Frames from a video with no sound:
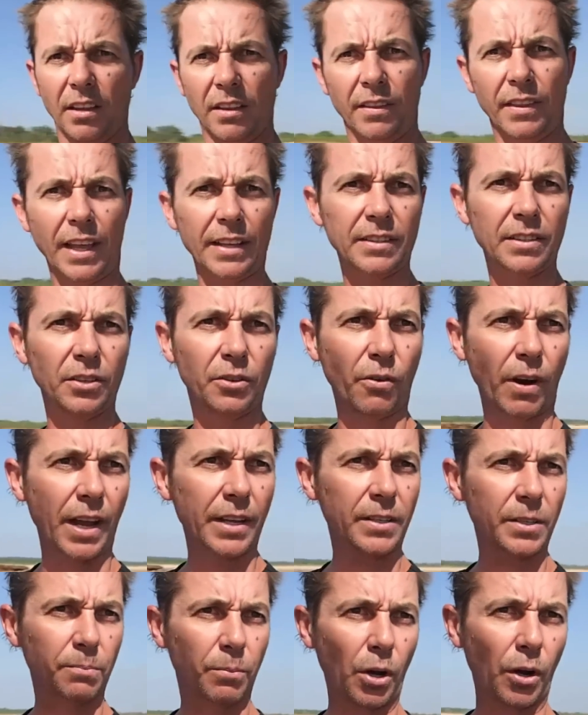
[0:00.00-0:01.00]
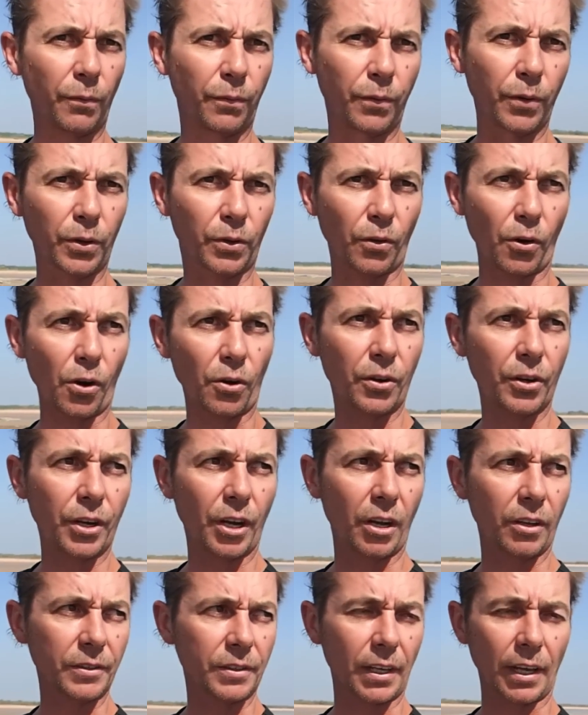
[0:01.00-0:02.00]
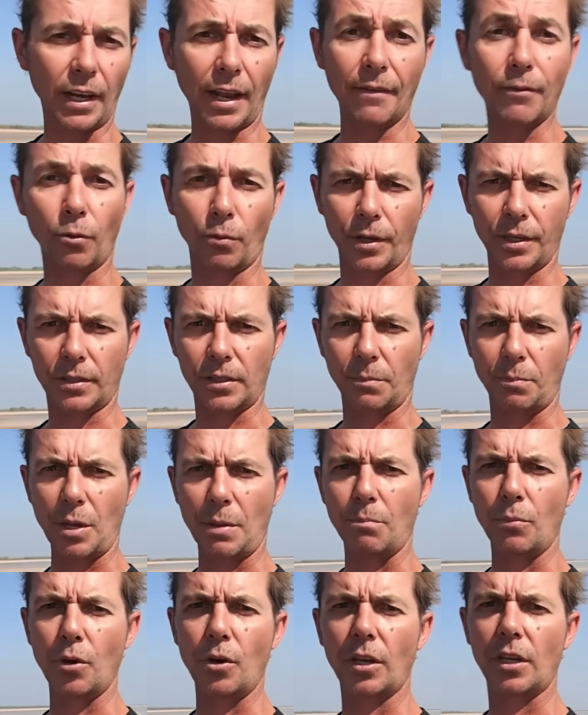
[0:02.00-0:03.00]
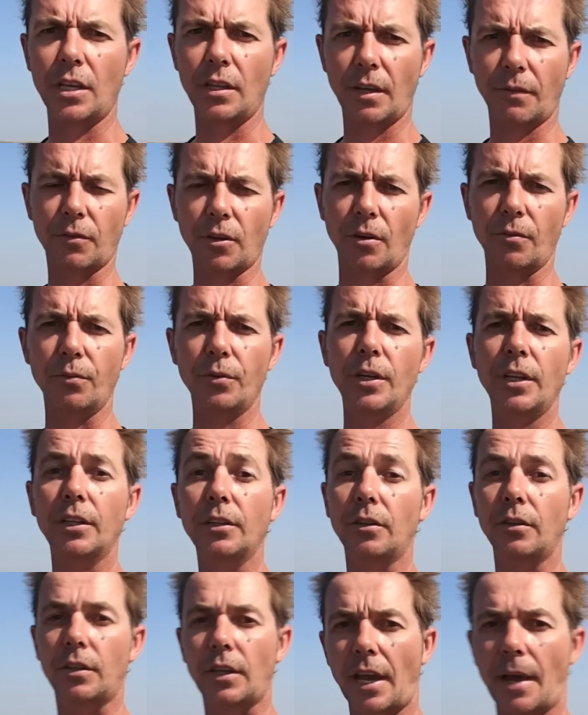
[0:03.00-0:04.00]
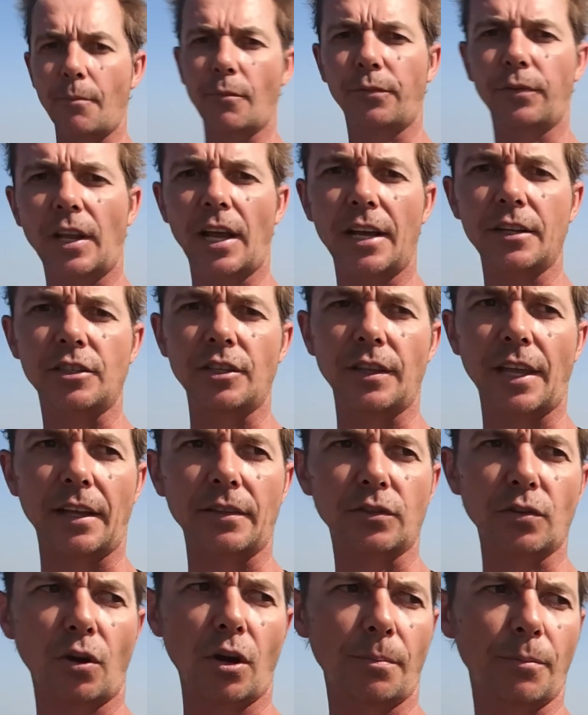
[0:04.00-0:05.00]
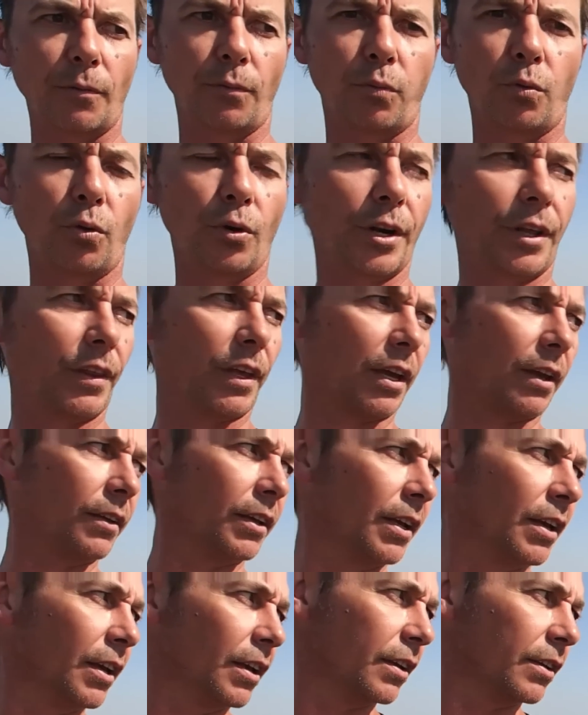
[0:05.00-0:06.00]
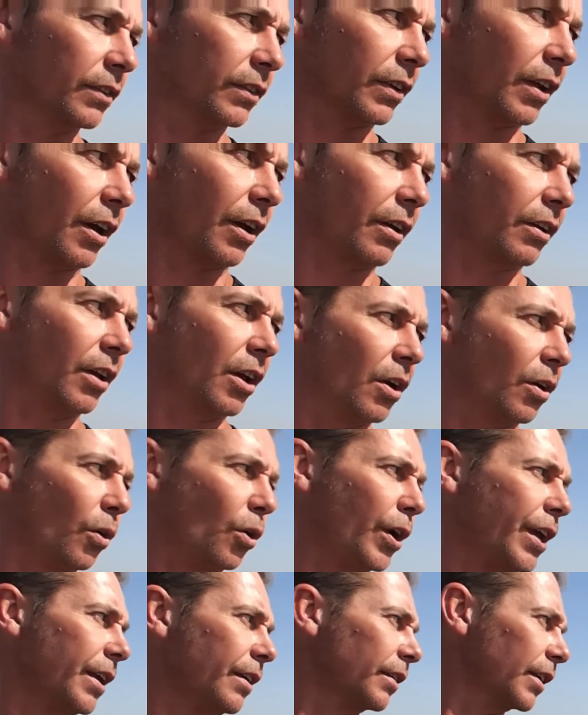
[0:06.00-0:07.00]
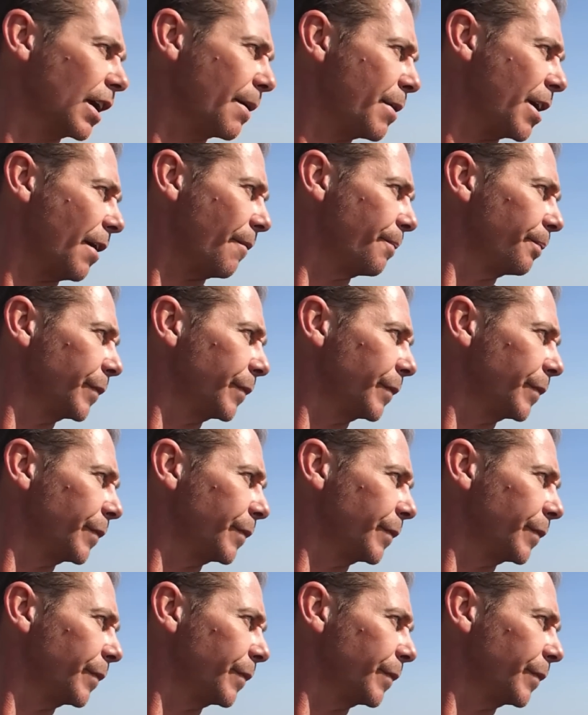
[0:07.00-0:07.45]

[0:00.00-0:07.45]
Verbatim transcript: that's a great spot for crocodiles. They love it when it's a bit murky. They've got really good camouflage in that type of water there. So, oi, come here.